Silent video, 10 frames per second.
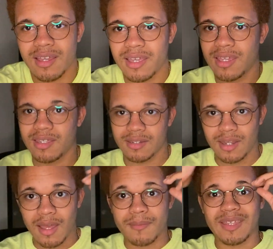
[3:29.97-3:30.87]
and
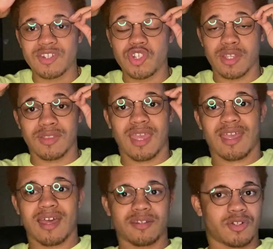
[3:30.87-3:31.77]
I'm itching that
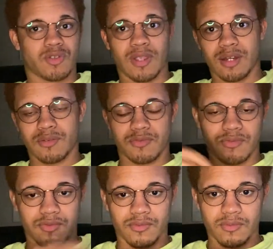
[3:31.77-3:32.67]
kind of creative
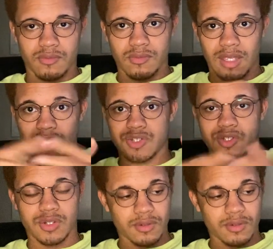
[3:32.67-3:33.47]
itch